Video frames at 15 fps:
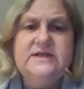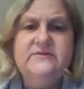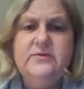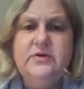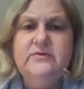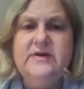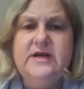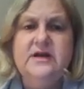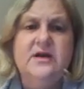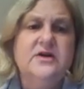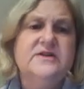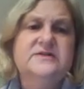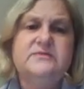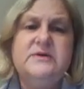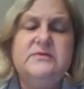If we were in
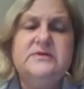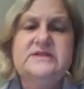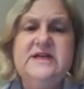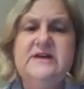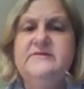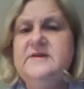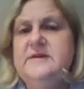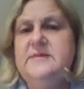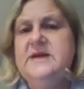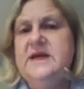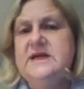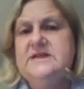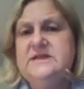class, we would definitely be getting